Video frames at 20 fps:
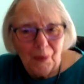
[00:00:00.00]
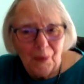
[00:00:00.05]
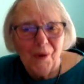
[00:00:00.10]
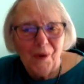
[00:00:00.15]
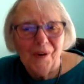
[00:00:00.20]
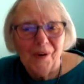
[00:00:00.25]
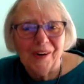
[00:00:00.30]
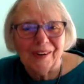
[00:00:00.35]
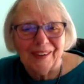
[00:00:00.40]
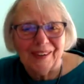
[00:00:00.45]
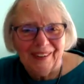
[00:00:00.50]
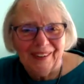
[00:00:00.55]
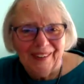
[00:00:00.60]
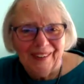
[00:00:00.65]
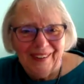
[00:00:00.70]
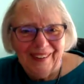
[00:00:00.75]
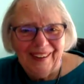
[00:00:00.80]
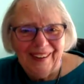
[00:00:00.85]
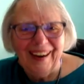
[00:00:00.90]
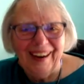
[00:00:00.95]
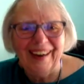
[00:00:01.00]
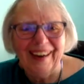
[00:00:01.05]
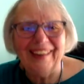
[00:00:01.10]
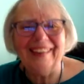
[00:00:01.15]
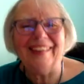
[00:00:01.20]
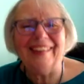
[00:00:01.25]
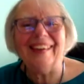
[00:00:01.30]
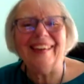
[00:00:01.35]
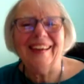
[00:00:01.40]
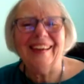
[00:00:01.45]
portal.
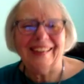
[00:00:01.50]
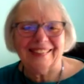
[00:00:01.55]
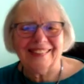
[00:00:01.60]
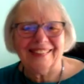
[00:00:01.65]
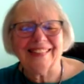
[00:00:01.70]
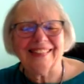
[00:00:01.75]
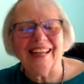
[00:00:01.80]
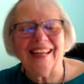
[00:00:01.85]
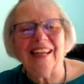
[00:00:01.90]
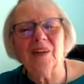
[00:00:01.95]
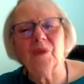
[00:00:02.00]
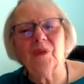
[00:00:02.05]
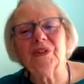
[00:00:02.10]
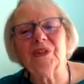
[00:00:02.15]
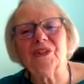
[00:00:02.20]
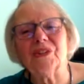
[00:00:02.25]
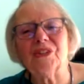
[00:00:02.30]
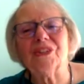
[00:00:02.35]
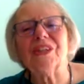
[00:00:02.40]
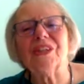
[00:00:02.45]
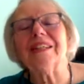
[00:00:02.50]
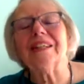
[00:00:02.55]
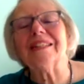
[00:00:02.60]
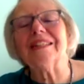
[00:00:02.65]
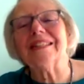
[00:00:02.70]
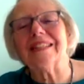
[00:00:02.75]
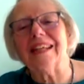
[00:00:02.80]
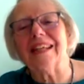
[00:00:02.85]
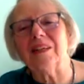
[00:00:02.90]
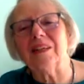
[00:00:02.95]
Yes, it was
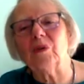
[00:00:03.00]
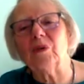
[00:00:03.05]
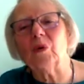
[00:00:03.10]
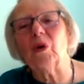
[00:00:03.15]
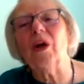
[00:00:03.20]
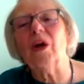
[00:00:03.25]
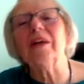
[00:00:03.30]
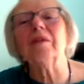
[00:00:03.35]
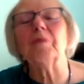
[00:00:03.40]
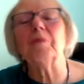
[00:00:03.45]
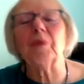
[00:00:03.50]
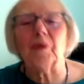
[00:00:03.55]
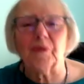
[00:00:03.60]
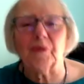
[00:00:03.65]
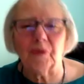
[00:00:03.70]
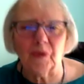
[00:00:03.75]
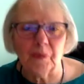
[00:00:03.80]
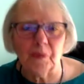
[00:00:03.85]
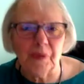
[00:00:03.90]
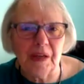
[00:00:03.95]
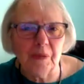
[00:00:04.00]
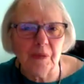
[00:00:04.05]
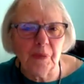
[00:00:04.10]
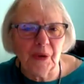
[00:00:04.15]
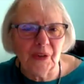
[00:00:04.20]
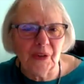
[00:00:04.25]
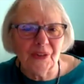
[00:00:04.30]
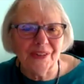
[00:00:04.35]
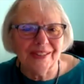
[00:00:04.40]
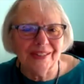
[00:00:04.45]
just incredible for me
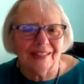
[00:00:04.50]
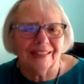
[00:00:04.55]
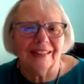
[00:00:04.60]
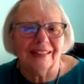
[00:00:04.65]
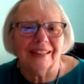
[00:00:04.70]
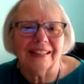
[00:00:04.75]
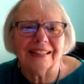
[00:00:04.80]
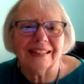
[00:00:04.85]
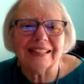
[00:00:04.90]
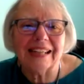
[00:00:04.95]
personally to